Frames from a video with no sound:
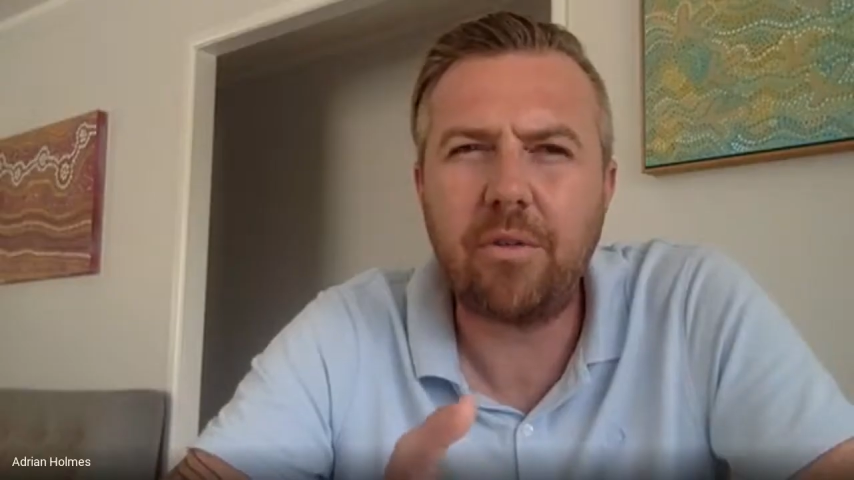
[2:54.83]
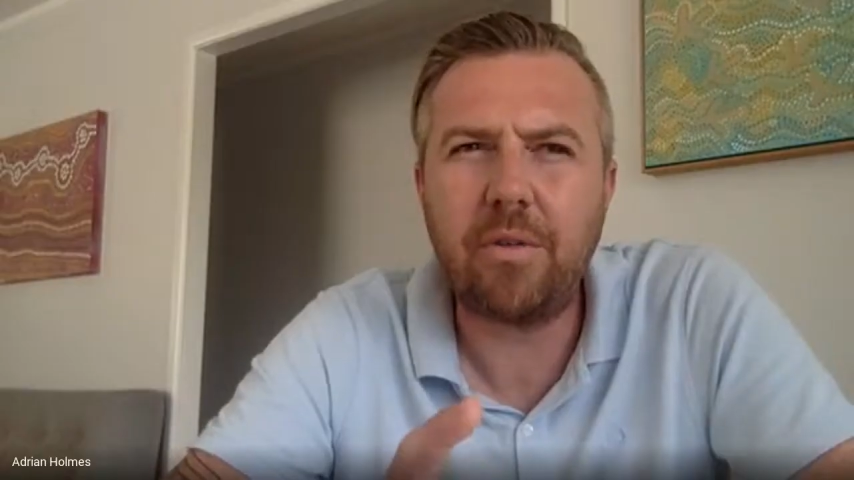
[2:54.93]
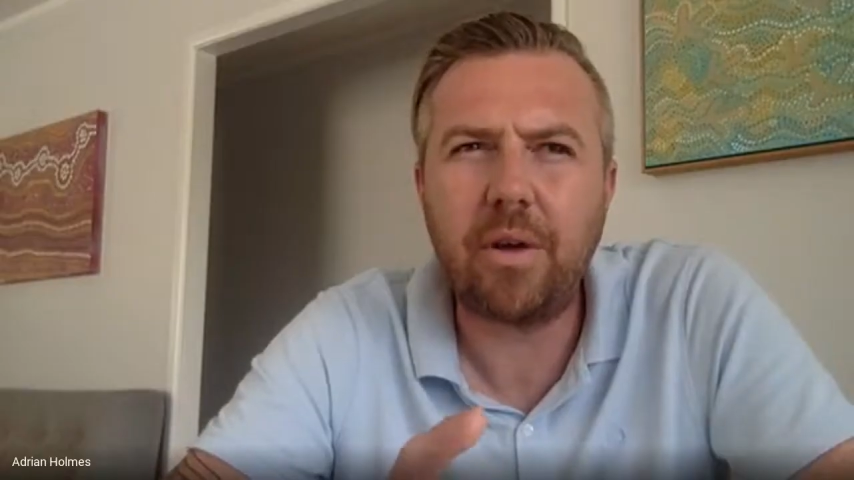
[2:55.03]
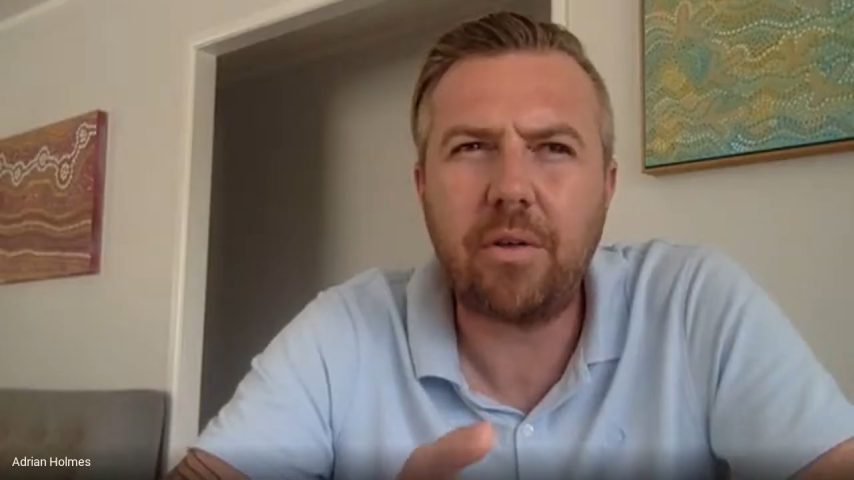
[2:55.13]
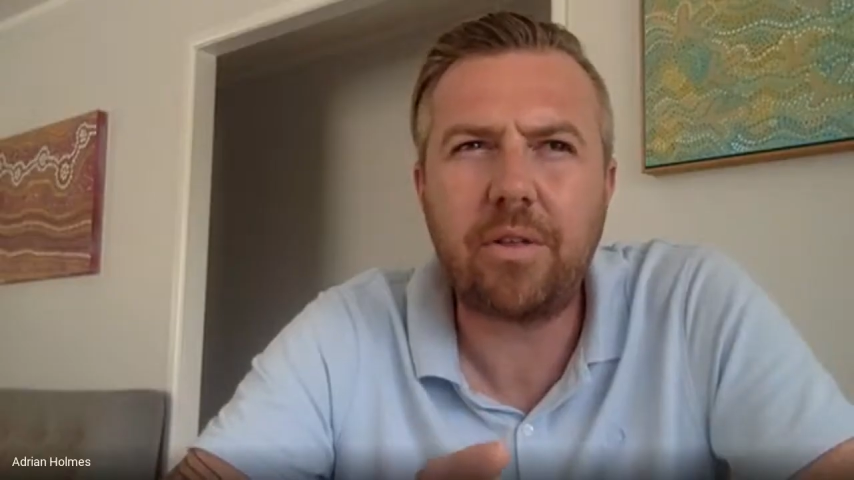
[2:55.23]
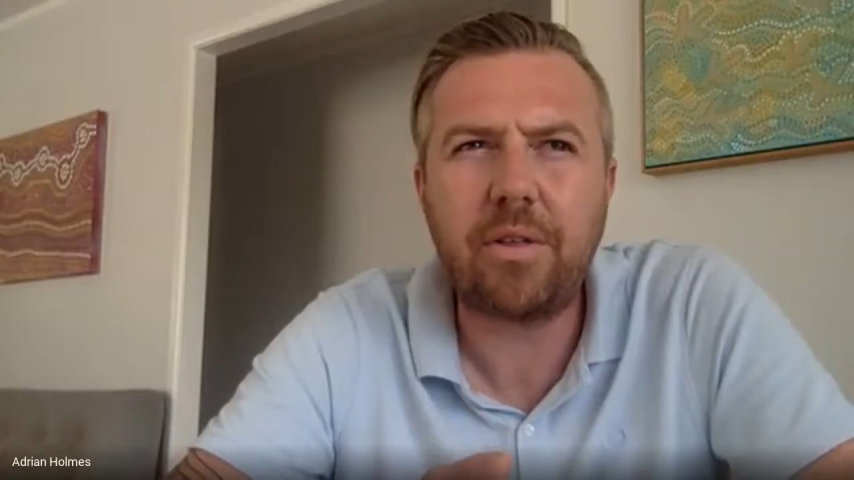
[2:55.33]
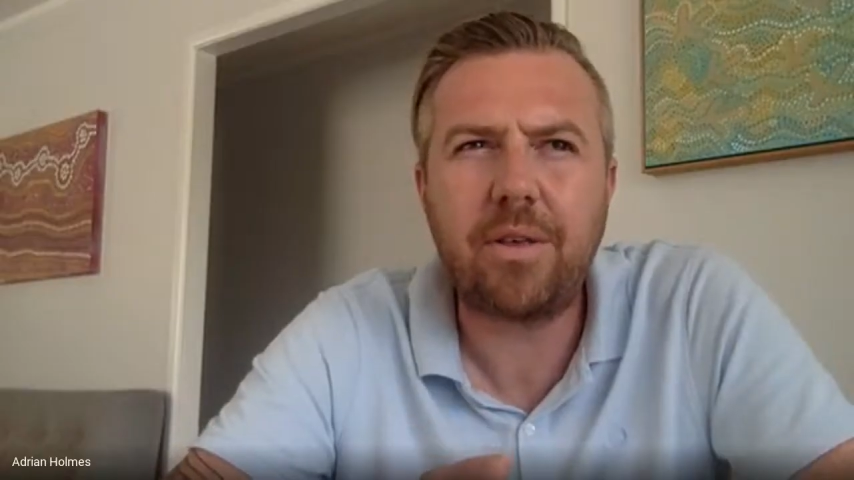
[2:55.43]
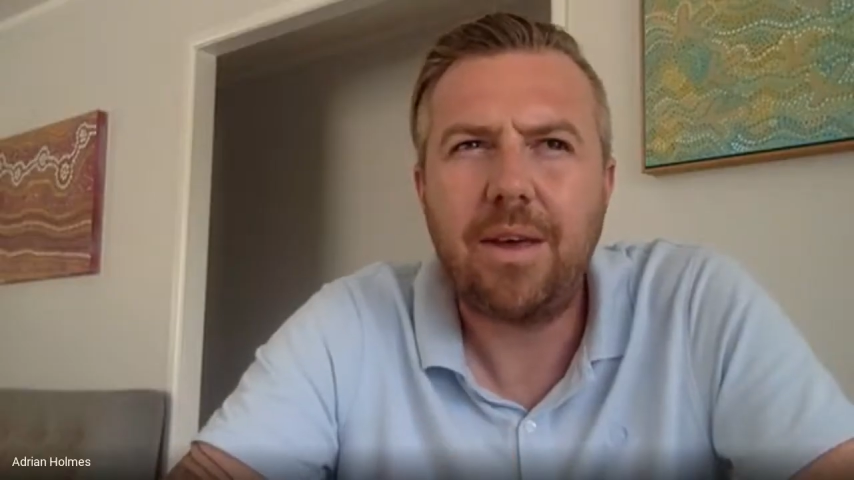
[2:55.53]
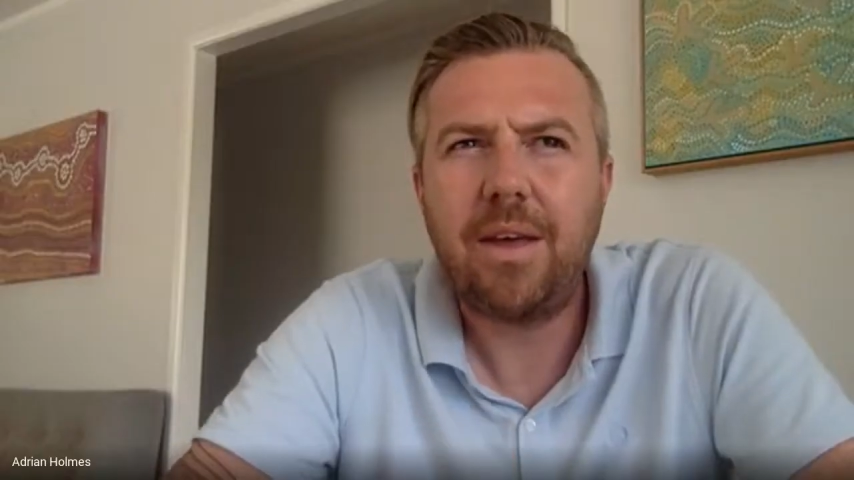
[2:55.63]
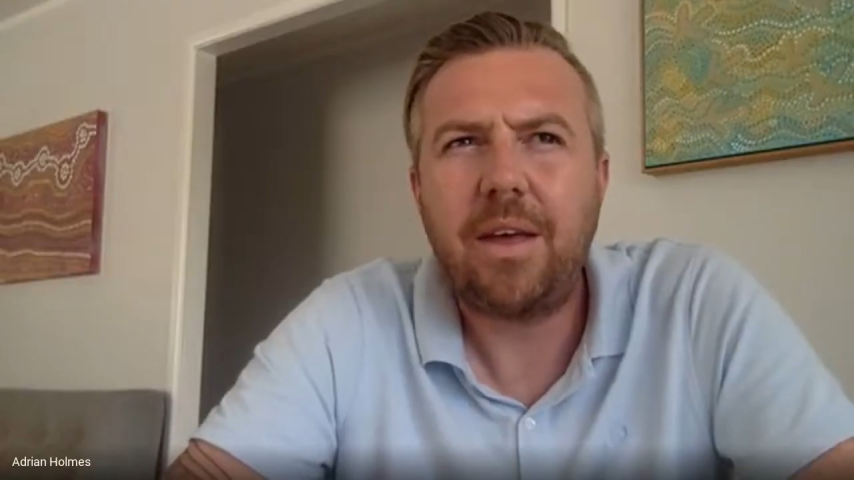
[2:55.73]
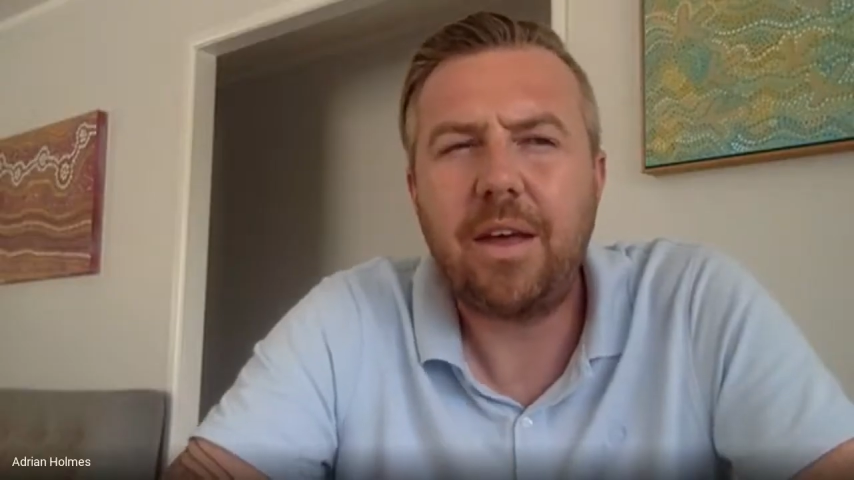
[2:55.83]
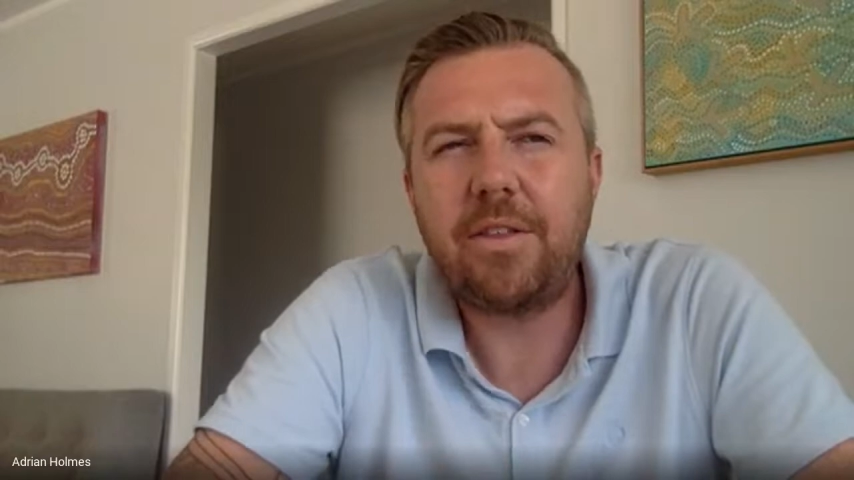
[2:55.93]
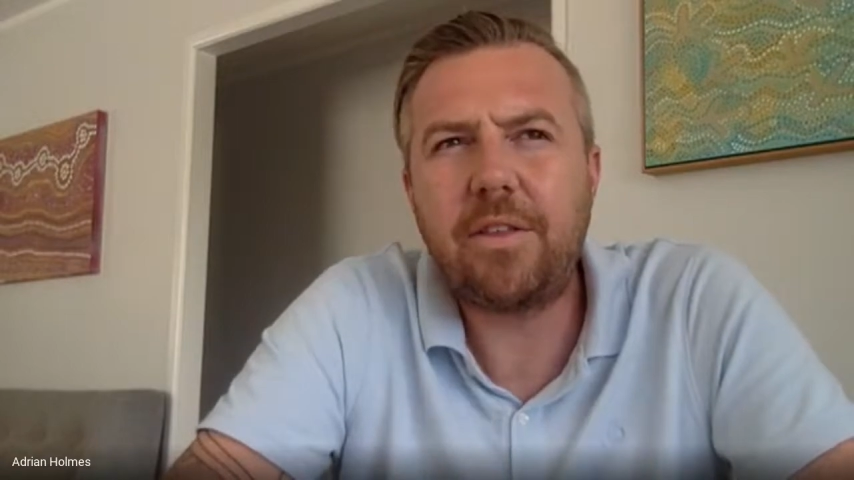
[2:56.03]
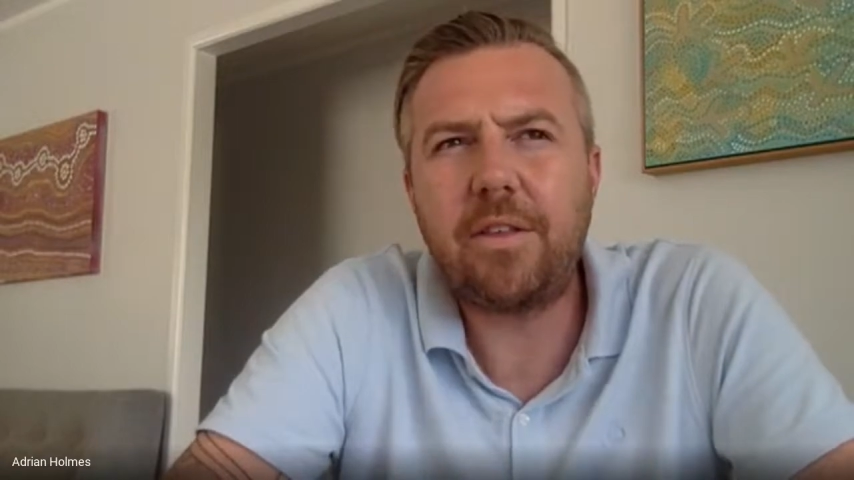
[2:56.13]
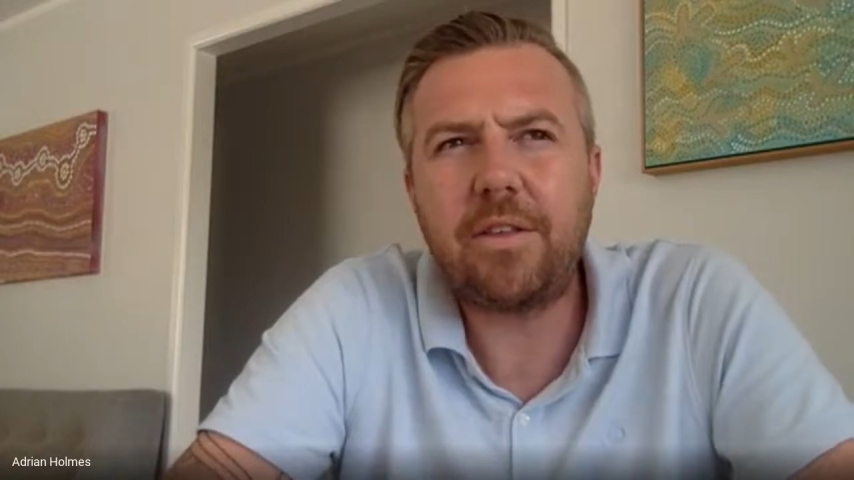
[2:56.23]
it's
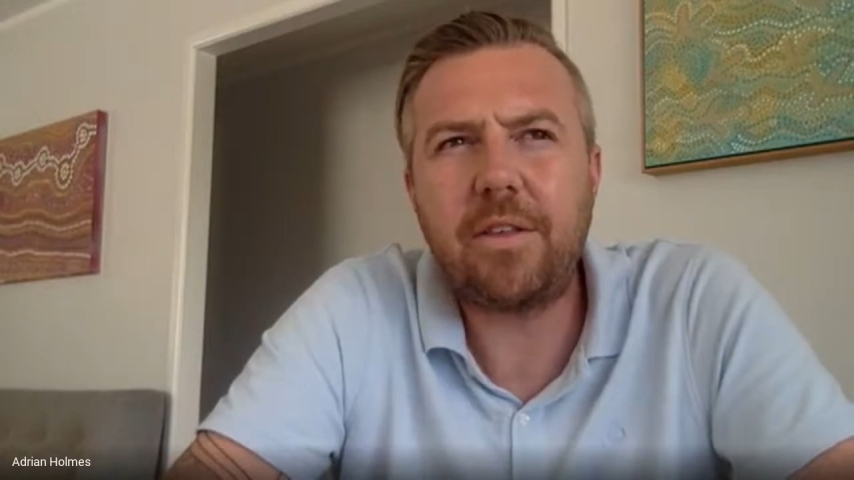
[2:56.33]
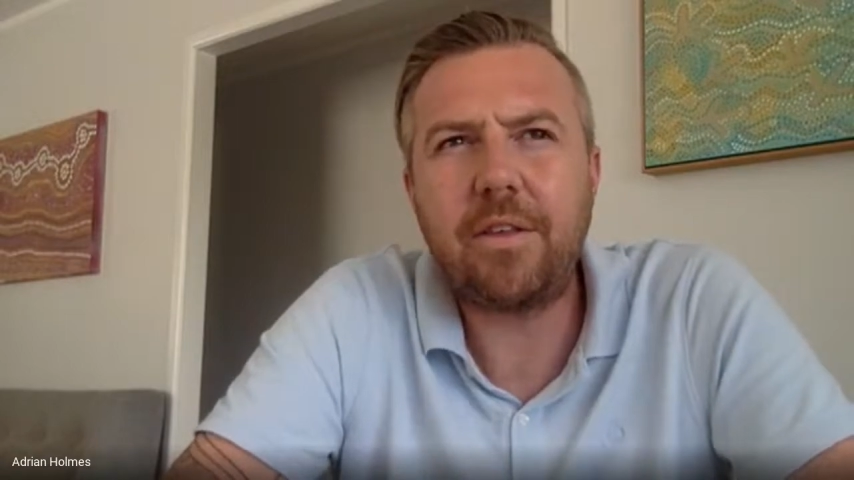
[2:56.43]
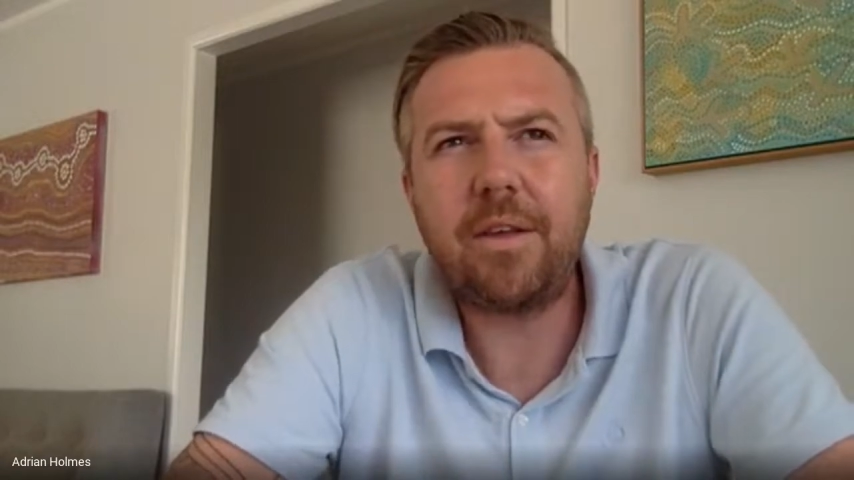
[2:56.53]
this